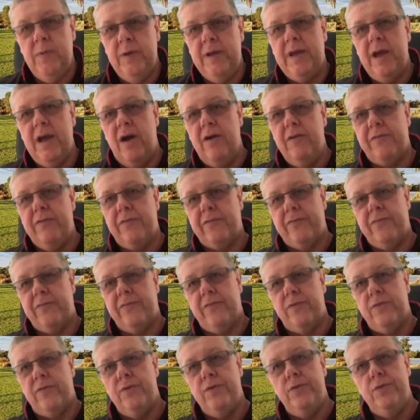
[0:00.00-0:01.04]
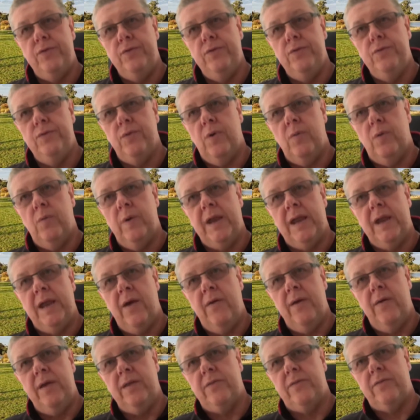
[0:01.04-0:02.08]
go through what we're
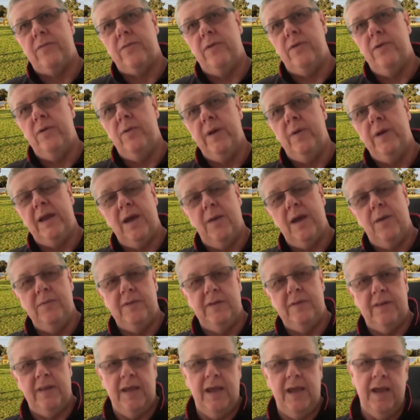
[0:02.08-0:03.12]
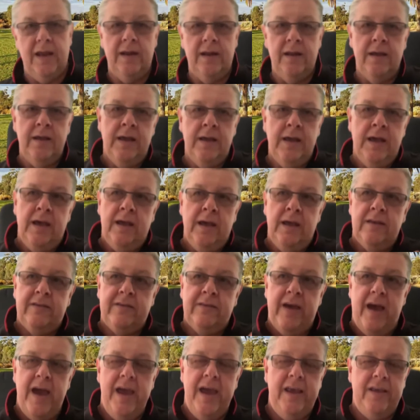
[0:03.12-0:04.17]
going through and coming to the end,
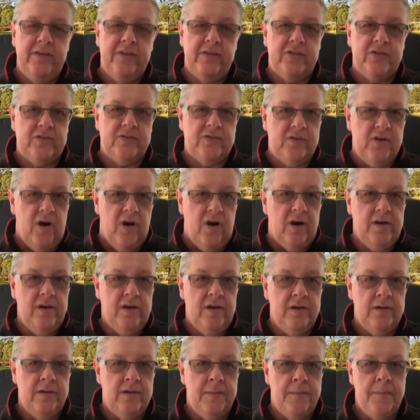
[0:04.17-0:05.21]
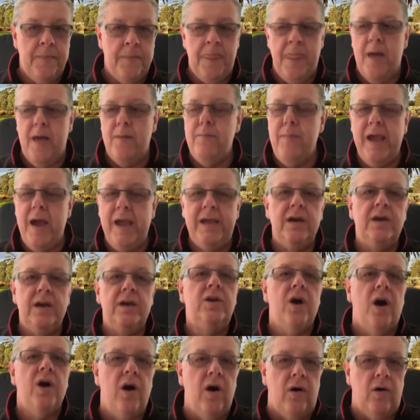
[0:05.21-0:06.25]
take stock, make a
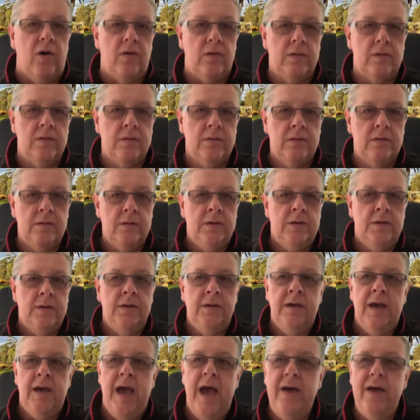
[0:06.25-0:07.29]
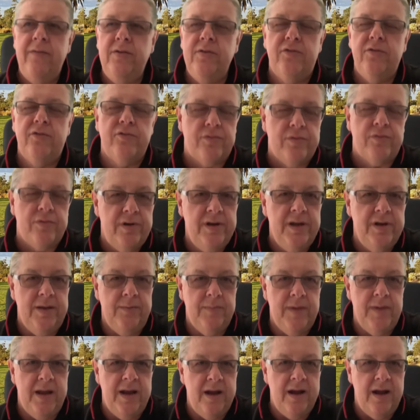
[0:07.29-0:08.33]
goal, have a dream
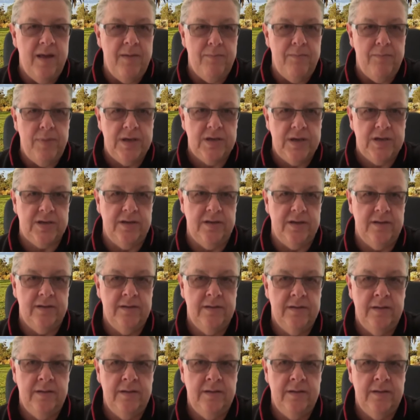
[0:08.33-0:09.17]
and an ambition.